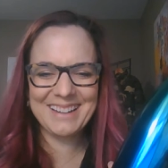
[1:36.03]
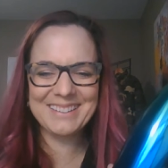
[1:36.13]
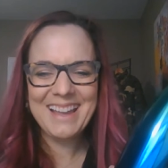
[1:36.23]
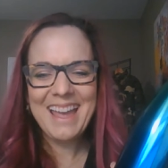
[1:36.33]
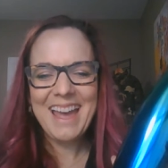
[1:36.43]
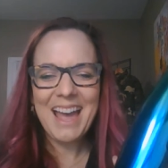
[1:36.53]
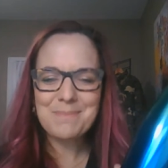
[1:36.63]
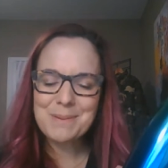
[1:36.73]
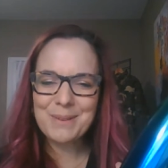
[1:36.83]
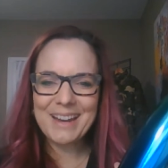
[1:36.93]
So
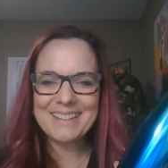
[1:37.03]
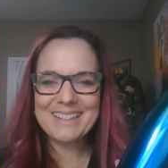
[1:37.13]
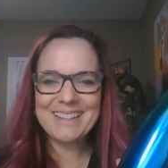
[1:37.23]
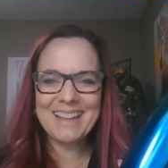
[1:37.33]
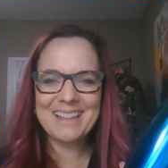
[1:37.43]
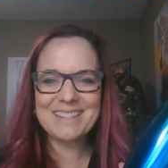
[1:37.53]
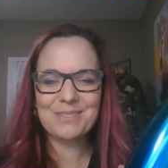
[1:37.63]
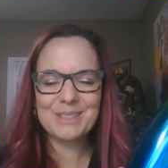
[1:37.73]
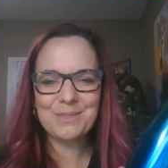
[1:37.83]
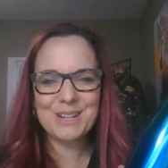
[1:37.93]
happy branding and
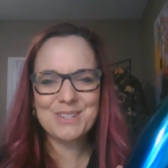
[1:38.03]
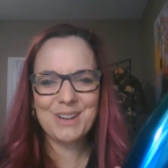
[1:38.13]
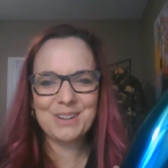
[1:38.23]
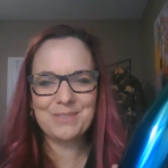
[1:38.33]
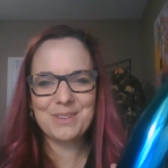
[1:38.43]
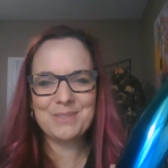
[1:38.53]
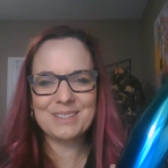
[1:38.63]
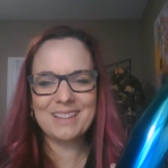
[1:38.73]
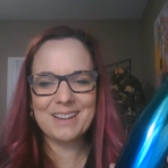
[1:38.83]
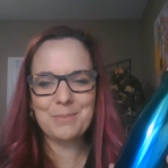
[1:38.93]
definitely reach out if you
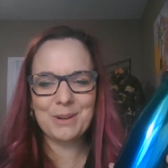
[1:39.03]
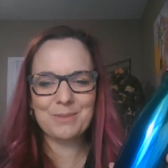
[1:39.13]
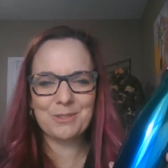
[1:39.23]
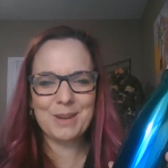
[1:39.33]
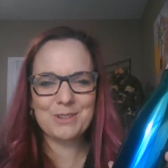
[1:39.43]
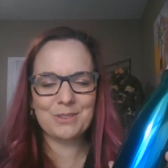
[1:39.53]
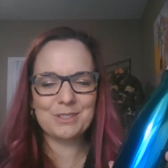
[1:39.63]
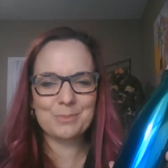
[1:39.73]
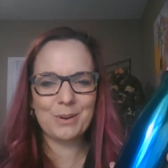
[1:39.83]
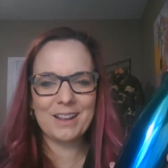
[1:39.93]
would like more information on
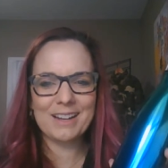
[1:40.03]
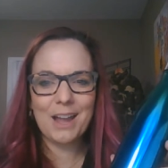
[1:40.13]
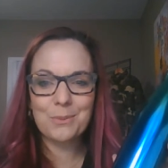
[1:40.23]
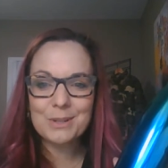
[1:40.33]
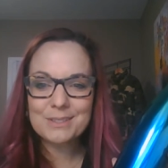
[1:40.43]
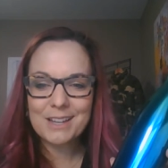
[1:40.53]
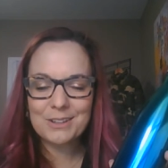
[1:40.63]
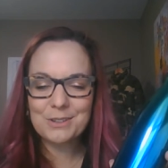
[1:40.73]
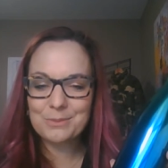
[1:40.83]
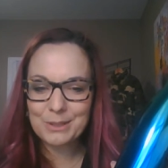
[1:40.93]
this product. I will tell
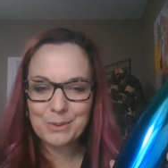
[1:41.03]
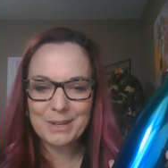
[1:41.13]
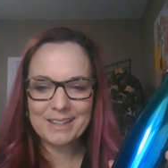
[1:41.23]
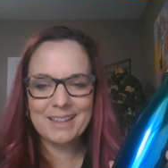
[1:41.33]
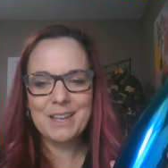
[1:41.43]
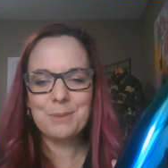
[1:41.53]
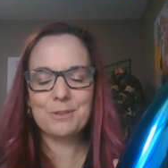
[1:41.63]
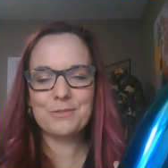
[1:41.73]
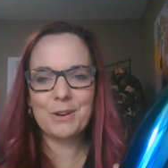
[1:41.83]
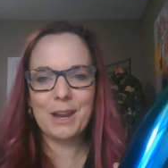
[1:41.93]
you real quick
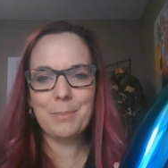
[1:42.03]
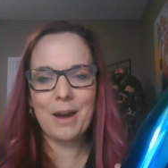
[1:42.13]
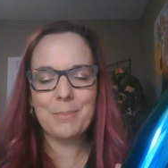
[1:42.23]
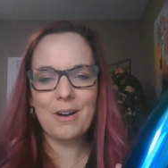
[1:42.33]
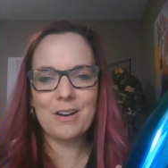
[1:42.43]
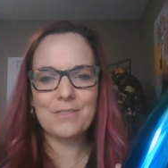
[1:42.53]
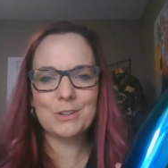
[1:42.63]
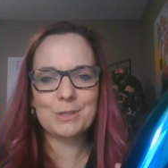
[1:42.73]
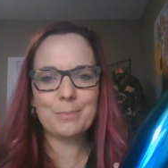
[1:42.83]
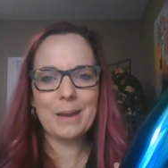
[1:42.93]
before I pop off,
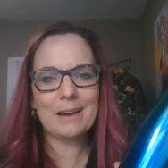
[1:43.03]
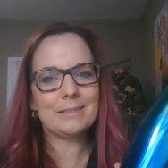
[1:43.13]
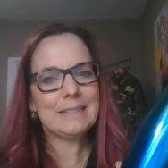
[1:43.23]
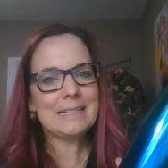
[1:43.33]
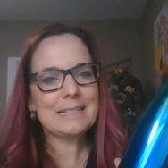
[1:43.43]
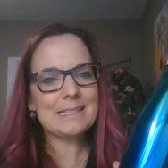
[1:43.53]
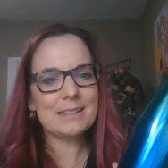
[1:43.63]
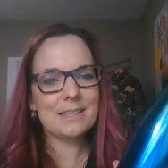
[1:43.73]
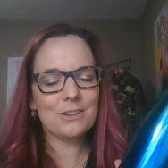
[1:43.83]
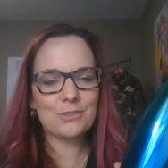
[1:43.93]
there's about
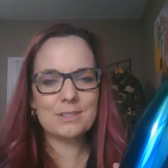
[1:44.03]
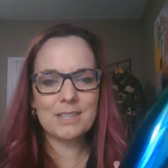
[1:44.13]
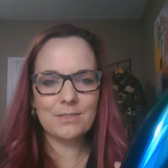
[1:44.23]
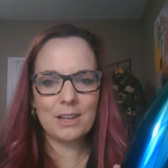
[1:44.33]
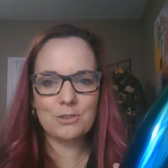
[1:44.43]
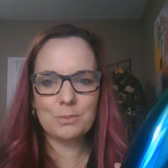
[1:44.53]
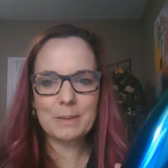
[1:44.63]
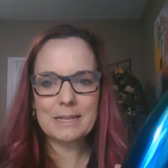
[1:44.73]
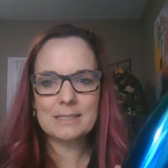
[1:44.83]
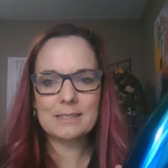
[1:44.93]
600, 700
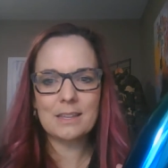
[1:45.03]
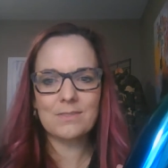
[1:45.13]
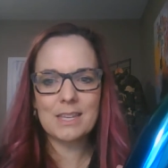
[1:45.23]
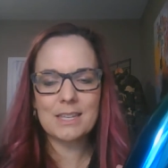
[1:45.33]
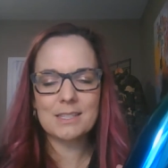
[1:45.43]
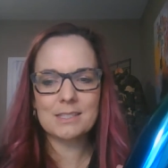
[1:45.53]
pieces of these.